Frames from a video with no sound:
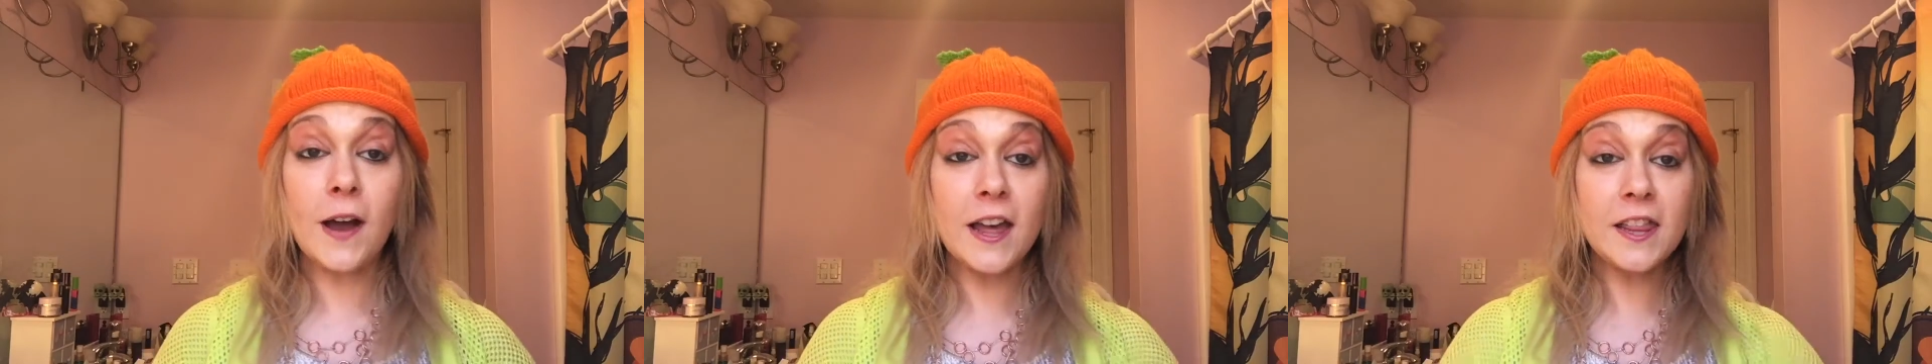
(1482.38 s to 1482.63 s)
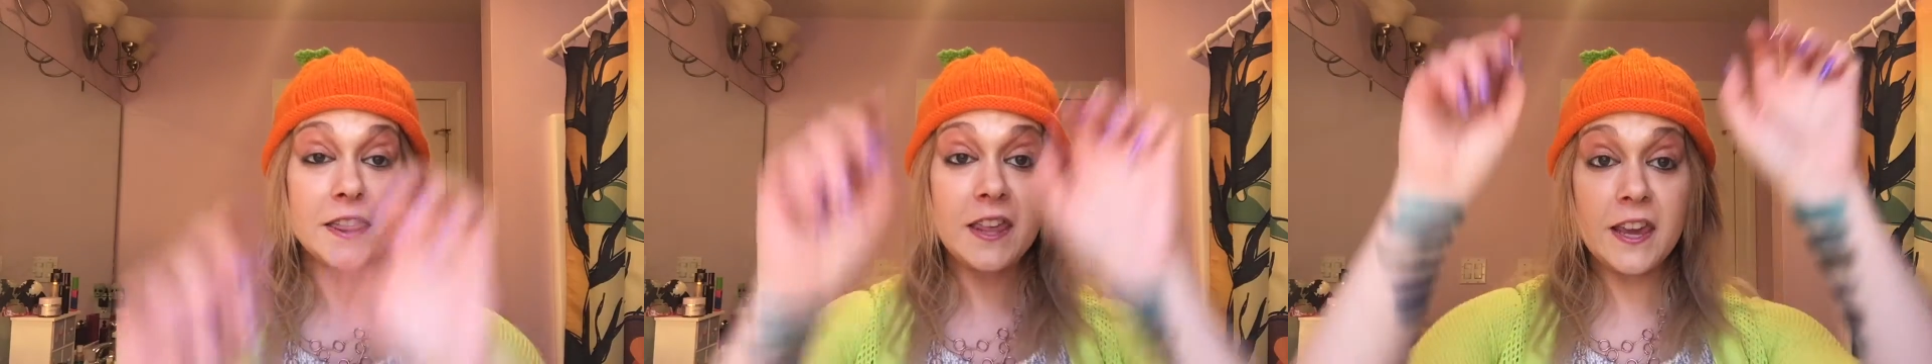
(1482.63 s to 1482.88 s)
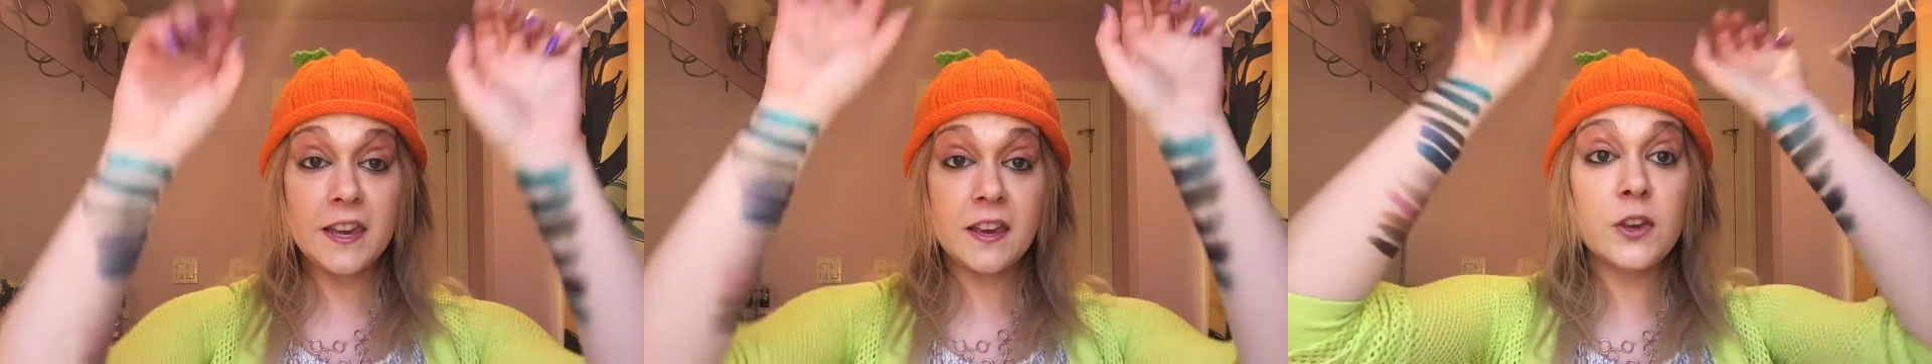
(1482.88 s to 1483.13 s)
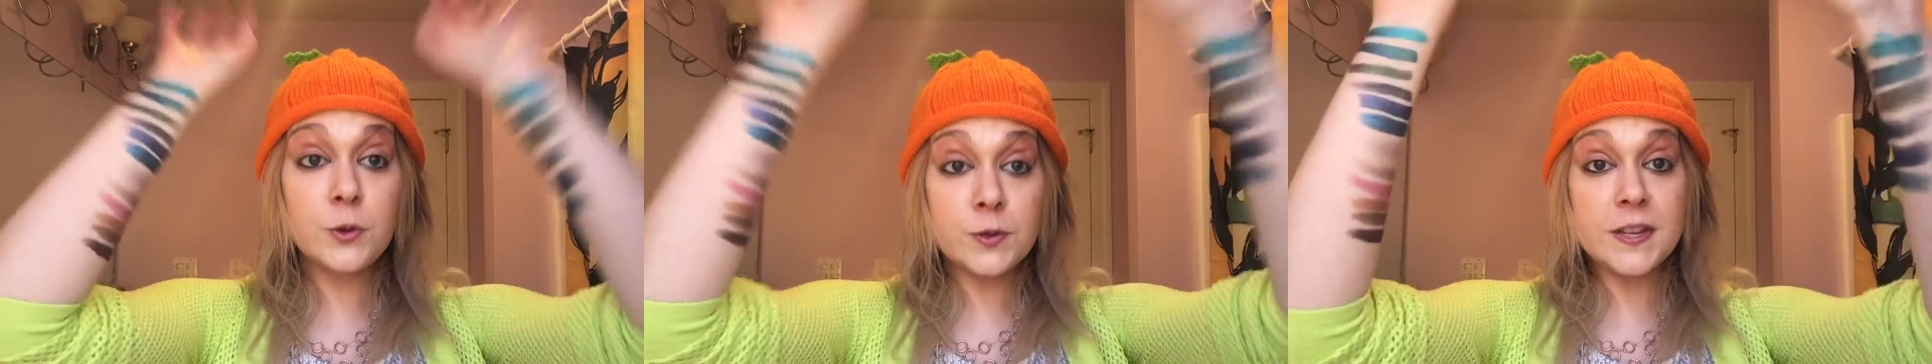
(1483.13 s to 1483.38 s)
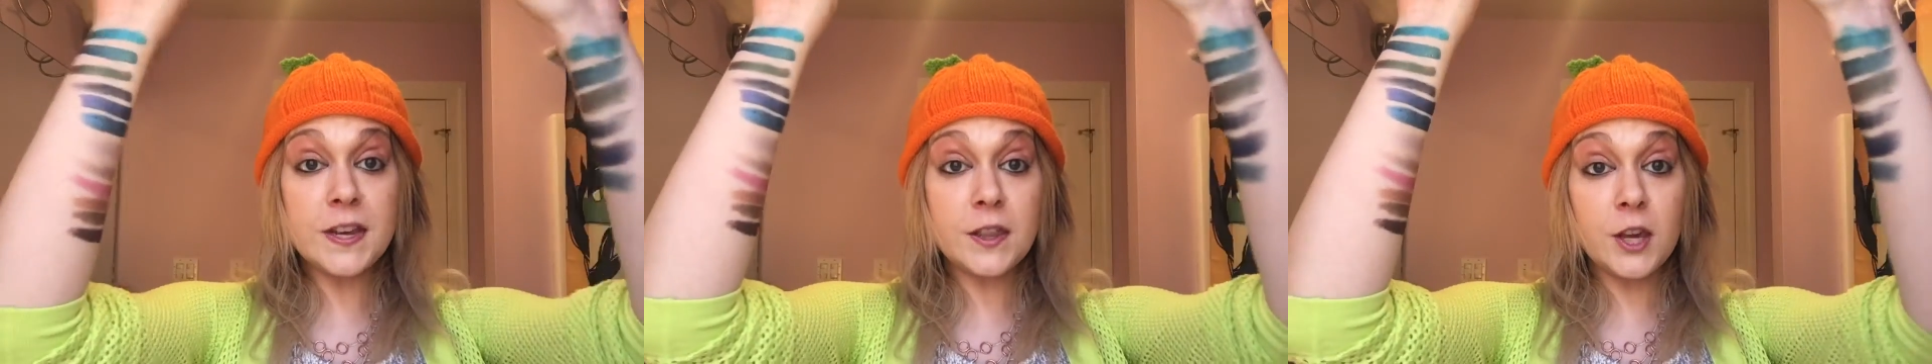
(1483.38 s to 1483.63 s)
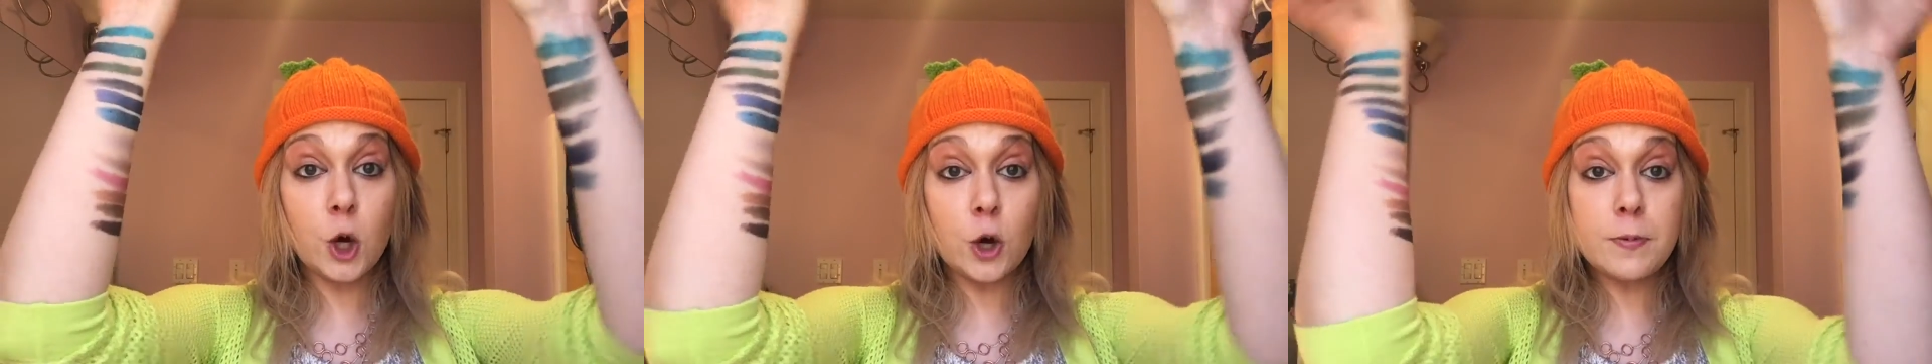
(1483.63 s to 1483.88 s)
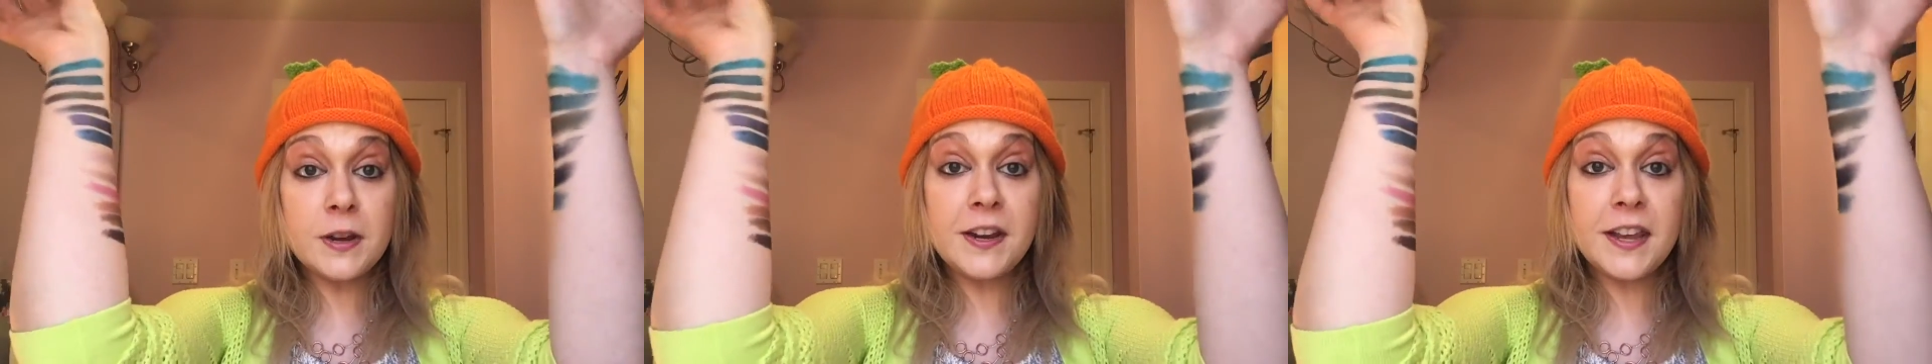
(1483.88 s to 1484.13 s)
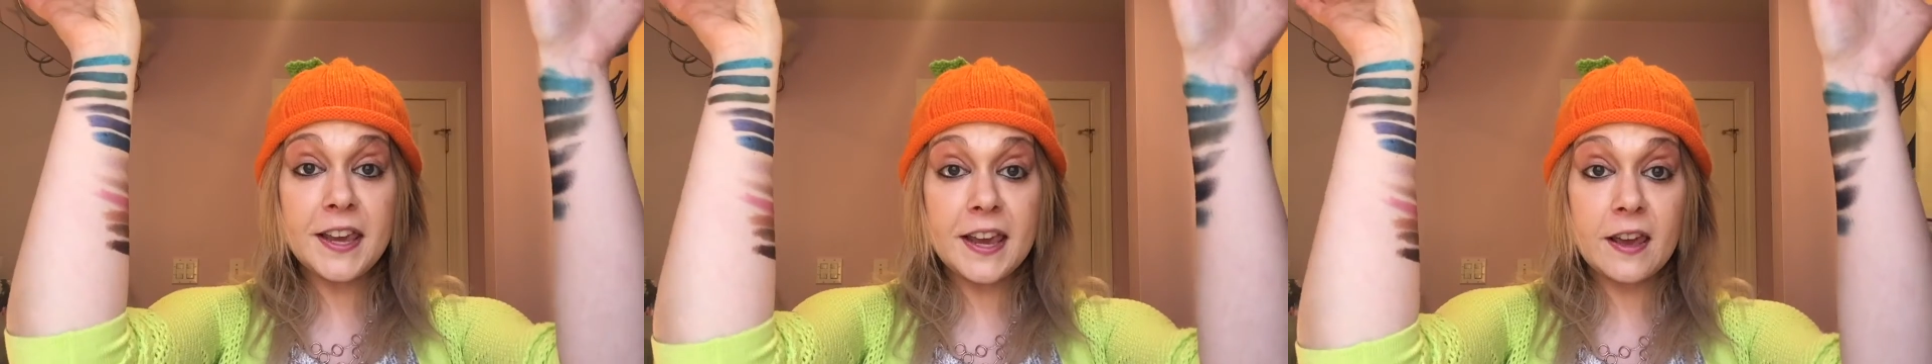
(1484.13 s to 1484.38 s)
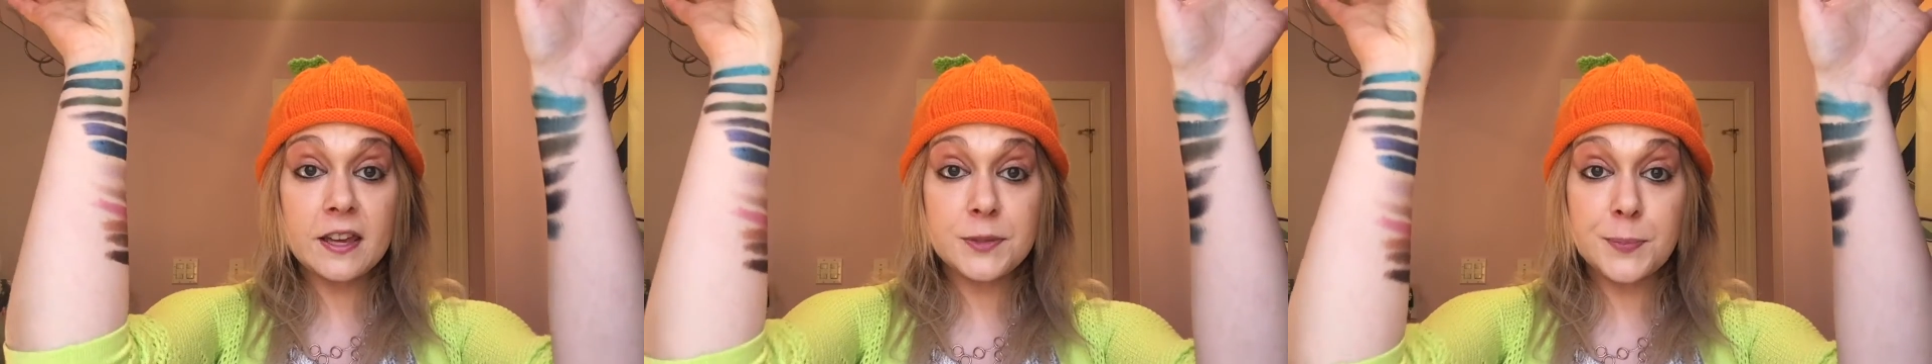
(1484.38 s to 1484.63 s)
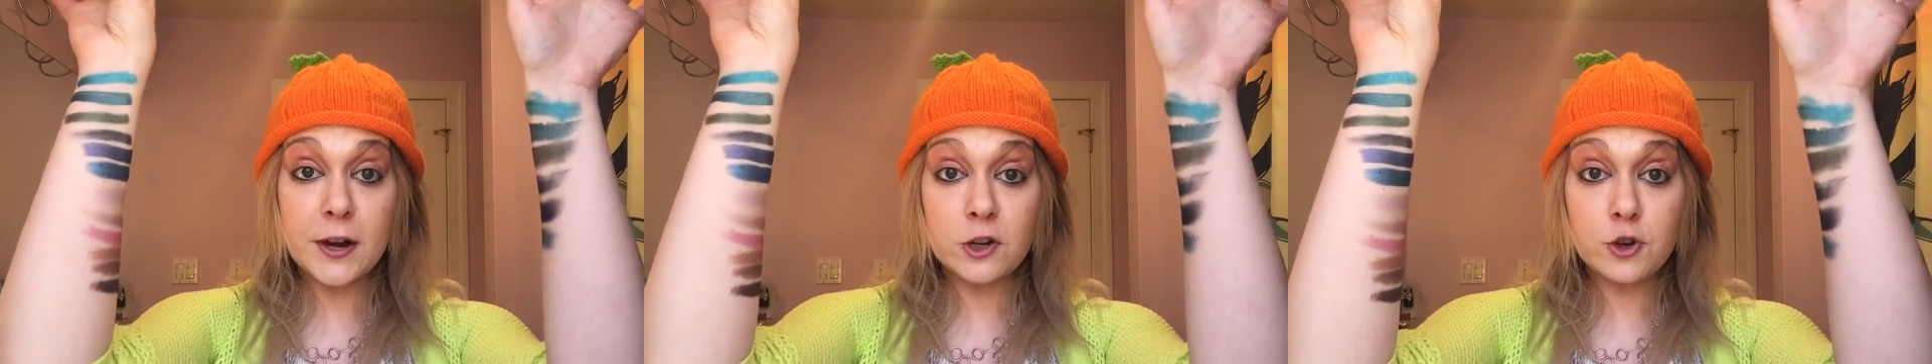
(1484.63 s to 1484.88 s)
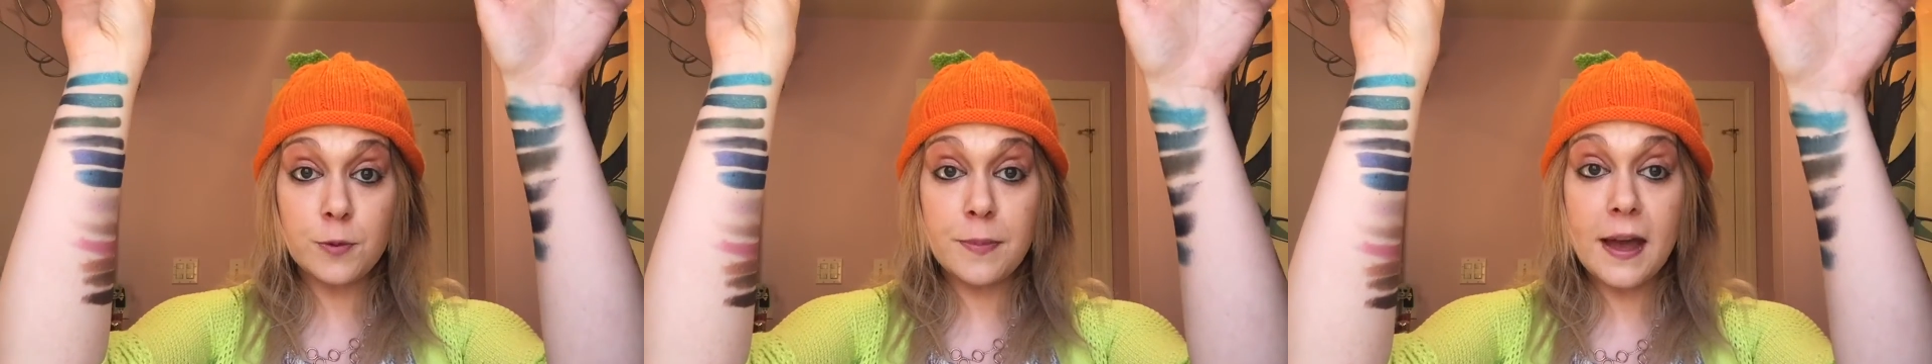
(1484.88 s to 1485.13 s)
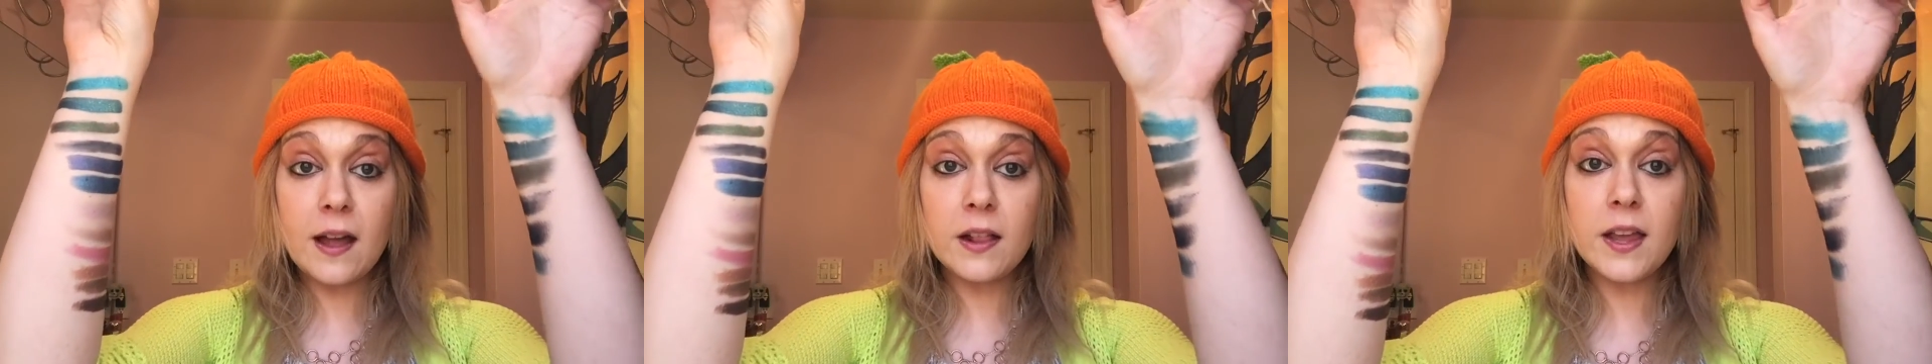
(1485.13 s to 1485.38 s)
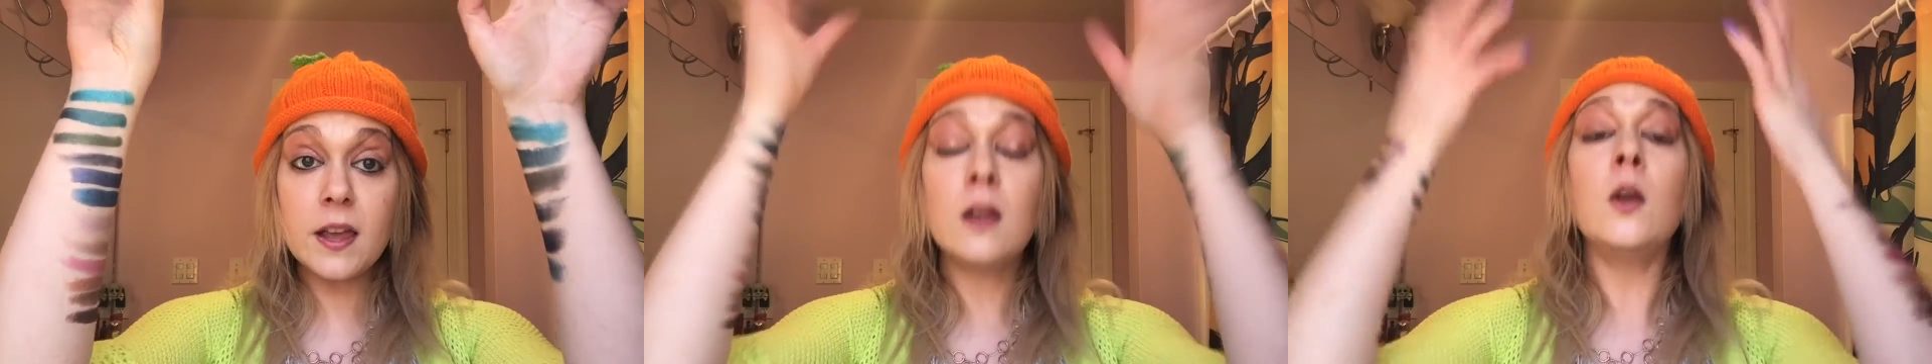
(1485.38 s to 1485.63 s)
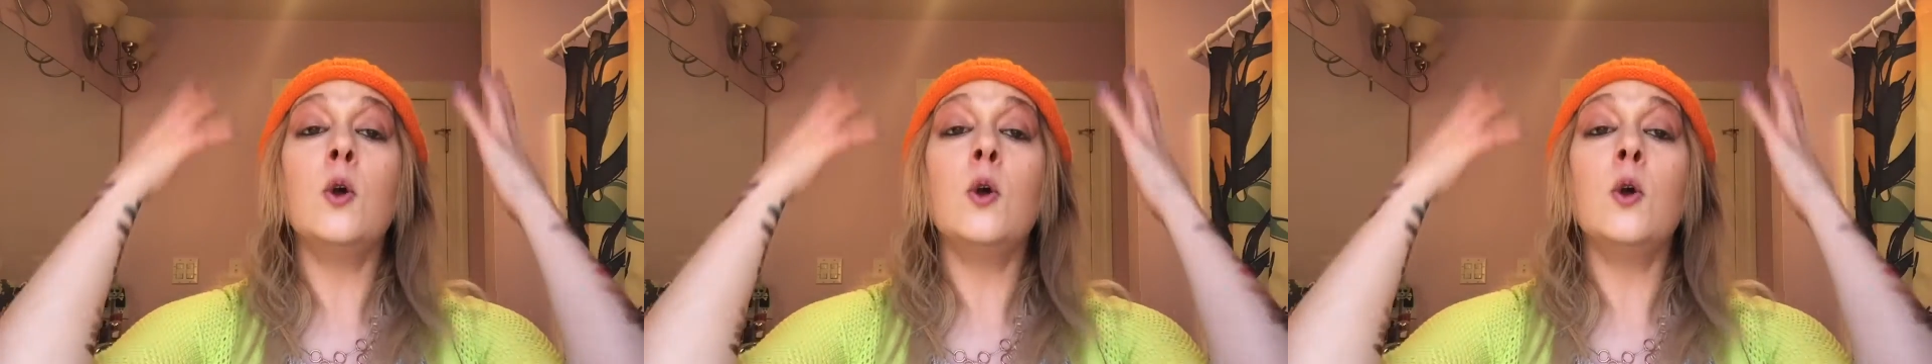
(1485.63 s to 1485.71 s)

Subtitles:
I think using the Urban Decay Spectrum Palette